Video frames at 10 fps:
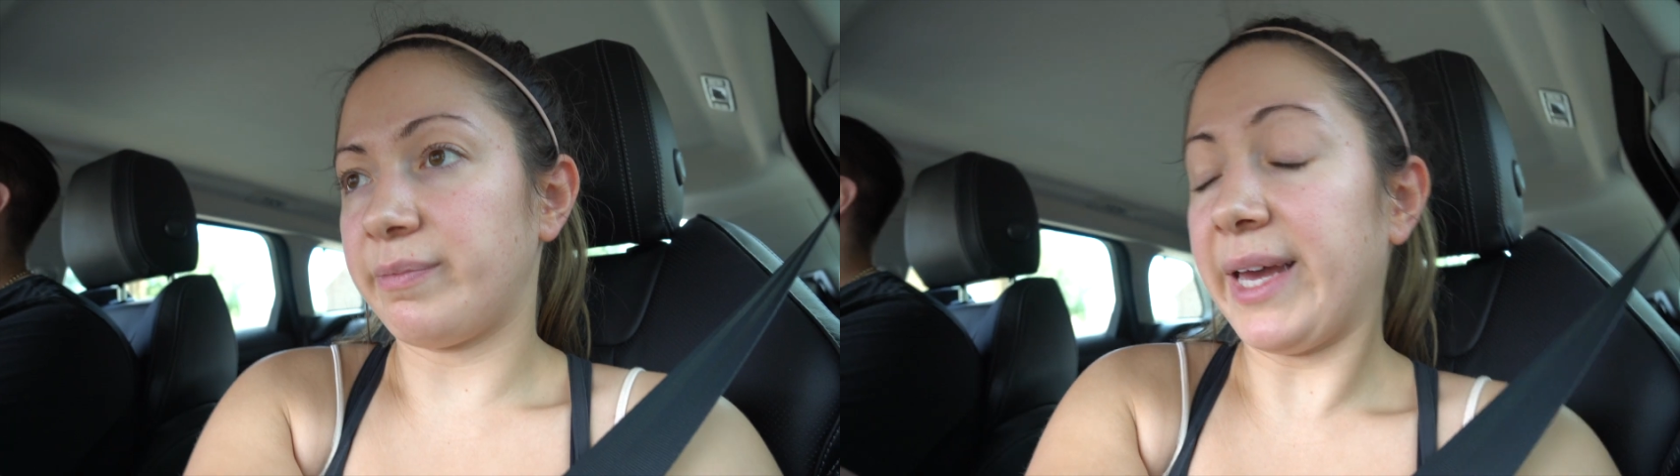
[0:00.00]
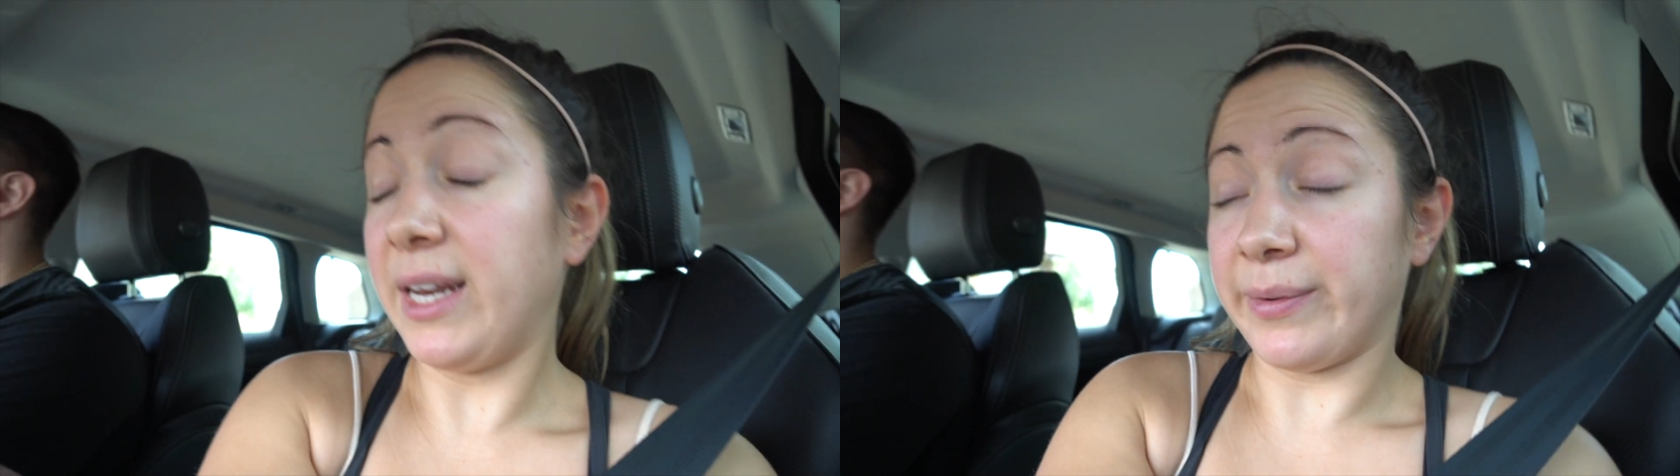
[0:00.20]

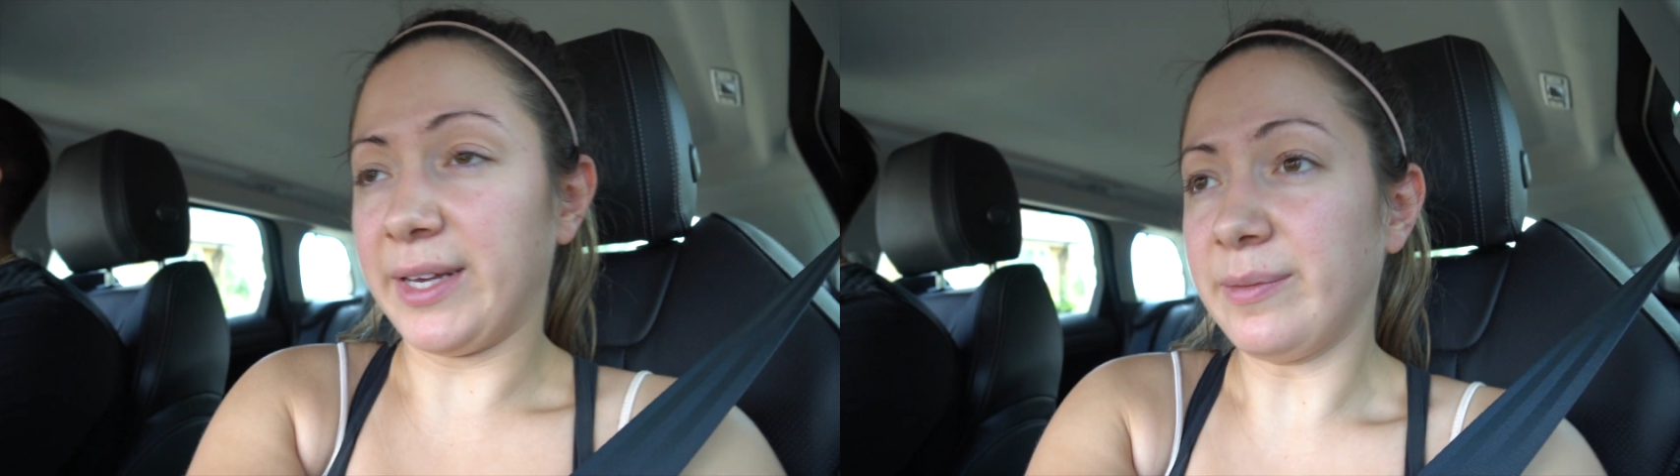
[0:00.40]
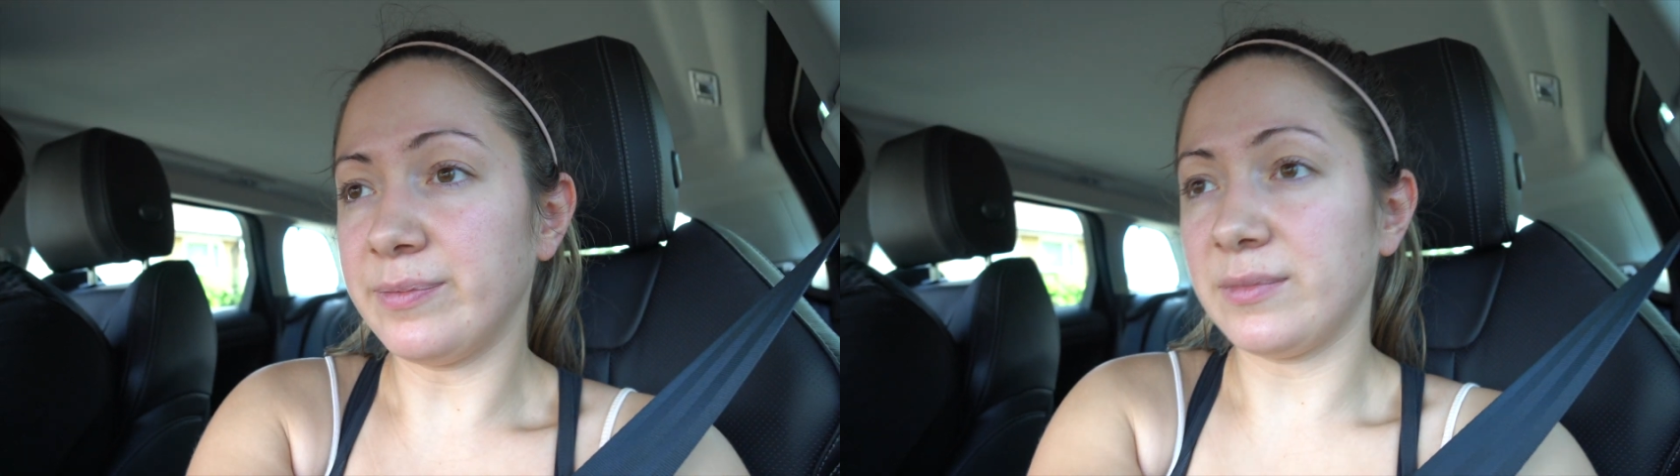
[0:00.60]
But
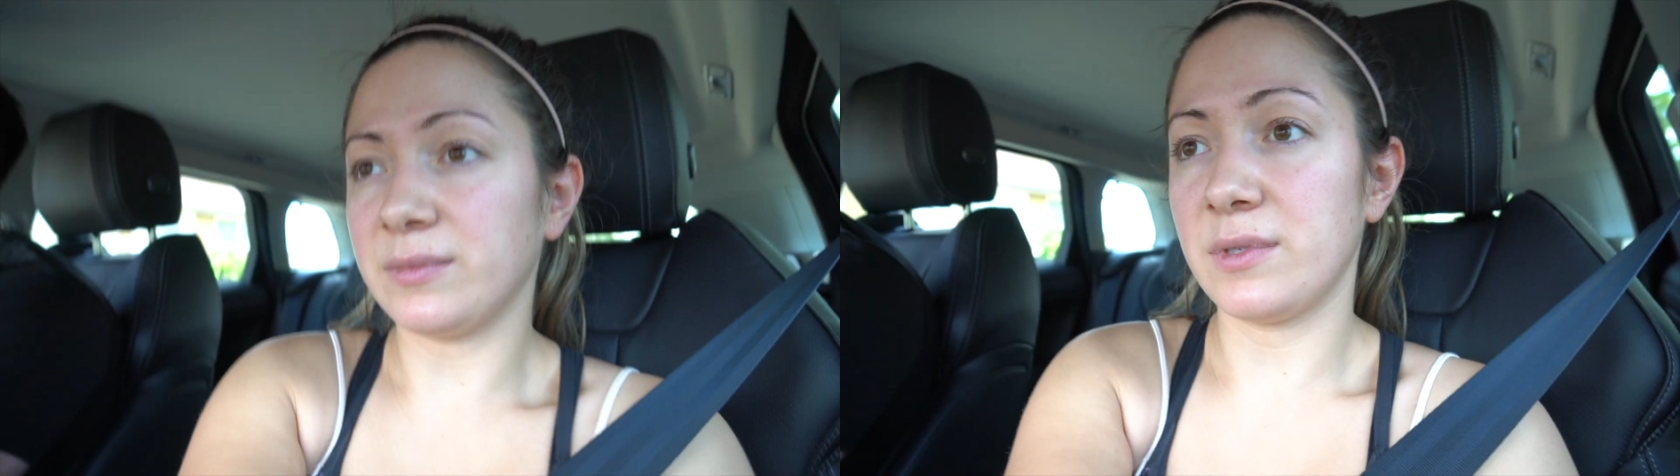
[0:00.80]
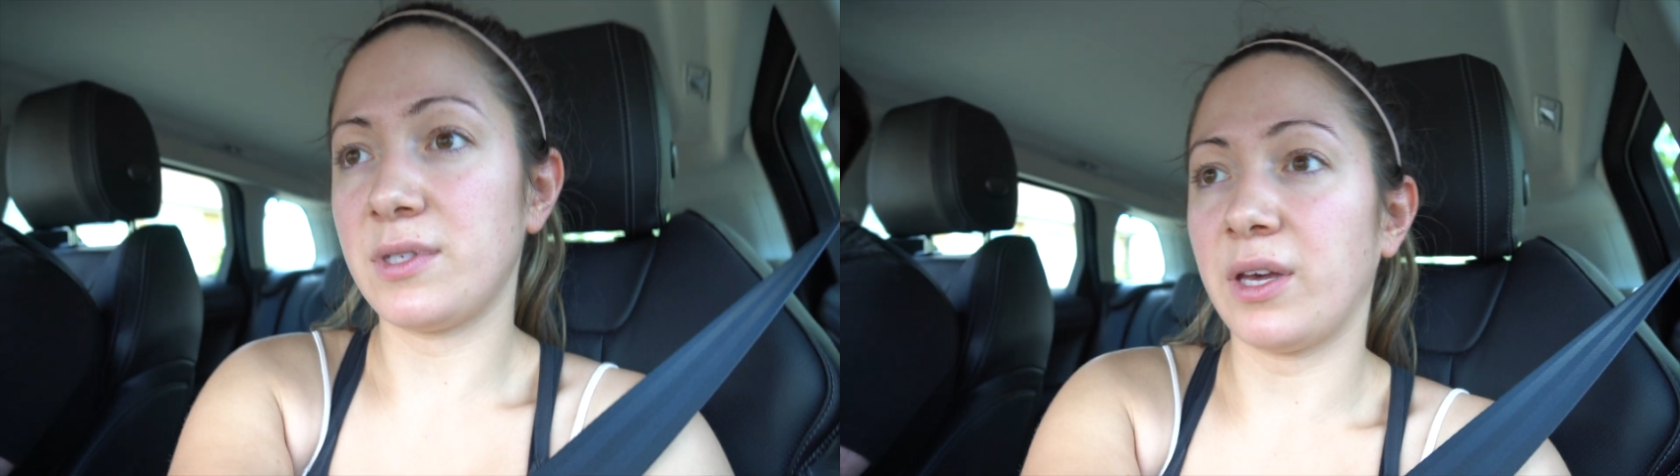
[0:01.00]
anyway,
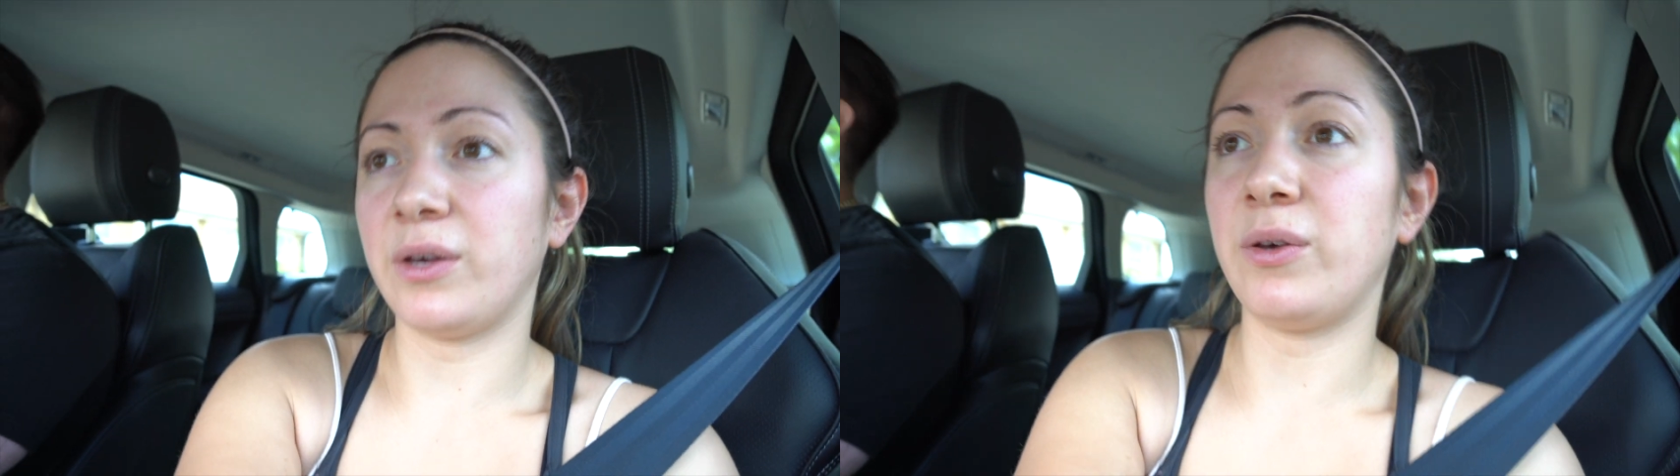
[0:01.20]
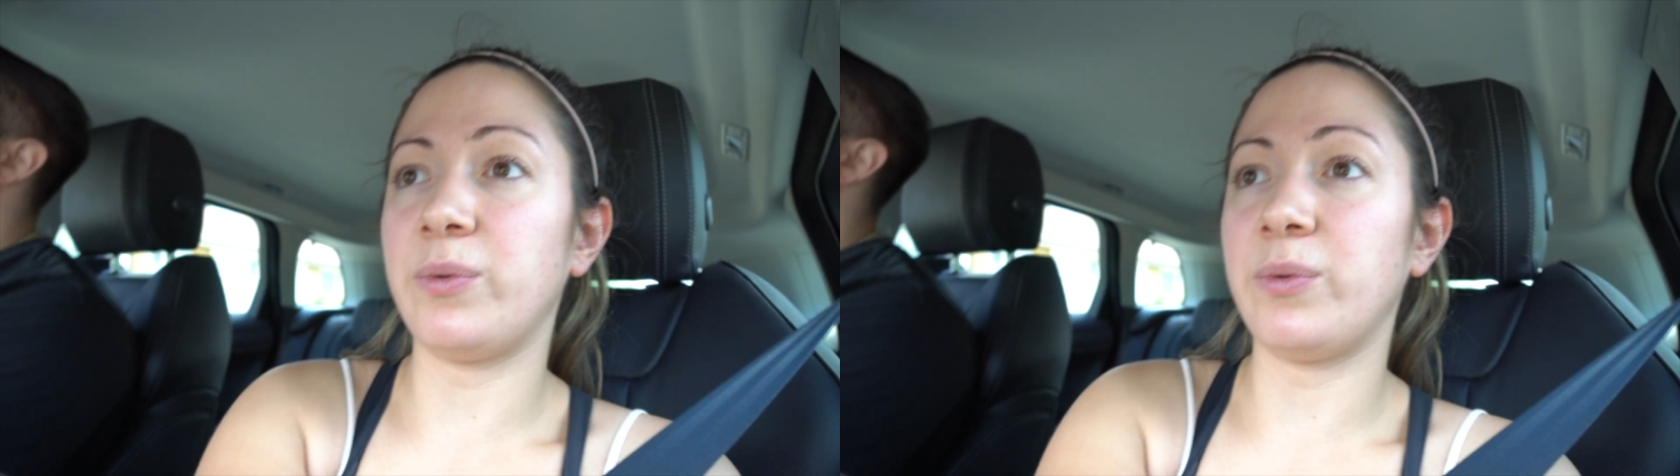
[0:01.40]
so